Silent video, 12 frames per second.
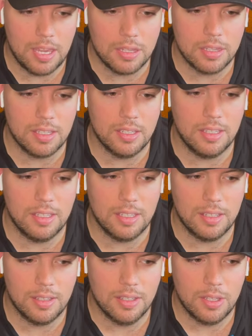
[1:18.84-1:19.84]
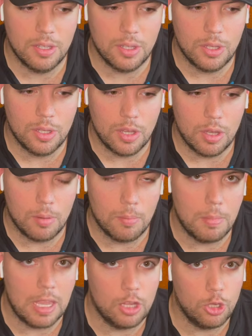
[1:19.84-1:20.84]
basically
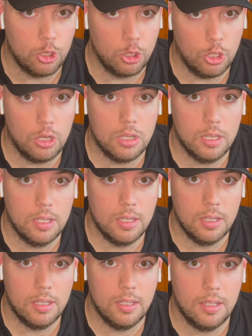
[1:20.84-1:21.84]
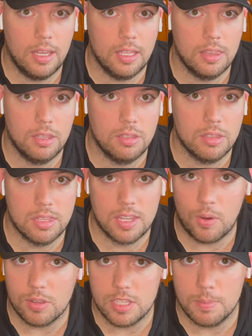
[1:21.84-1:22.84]
may look like the
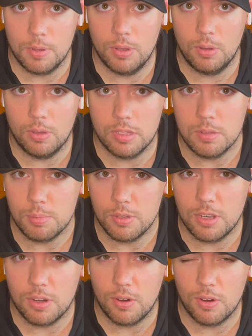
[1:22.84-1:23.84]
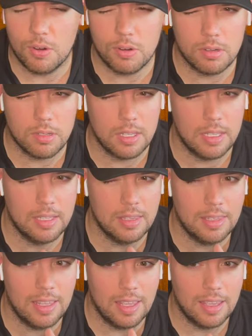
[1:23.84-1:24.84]
stereotypical superheroes and
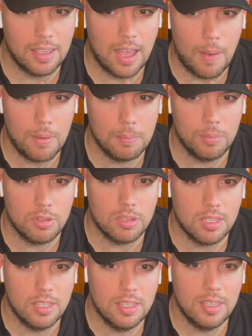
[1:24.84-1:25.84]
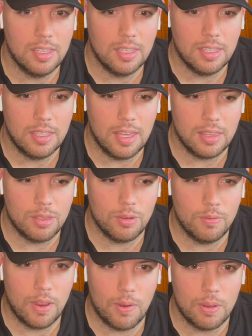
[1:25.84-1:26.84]
comic books, yet they're
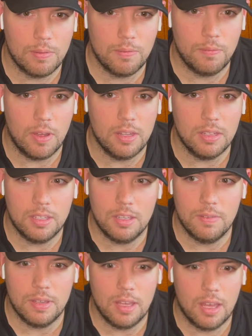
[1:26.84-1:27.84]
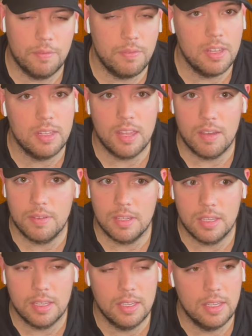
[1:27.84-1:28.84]
very fun living, uh, fun
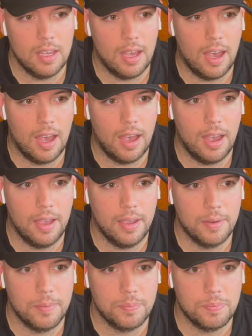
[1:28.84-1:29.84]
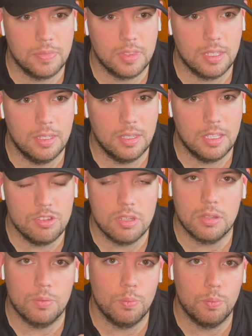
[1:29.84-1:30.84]
loving, uh, they
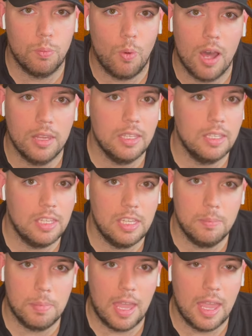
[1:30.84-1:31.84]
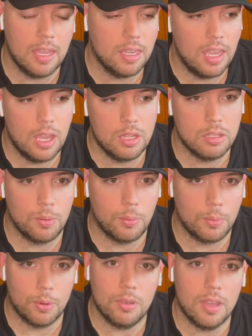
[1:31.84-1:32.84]
just want to eat pancakes or
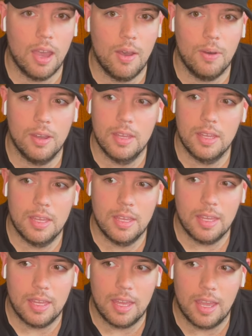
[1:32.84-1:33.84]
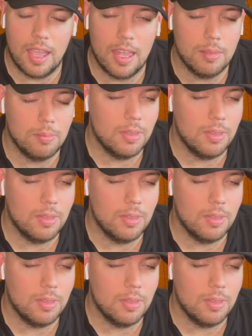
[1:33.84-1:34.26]
work out and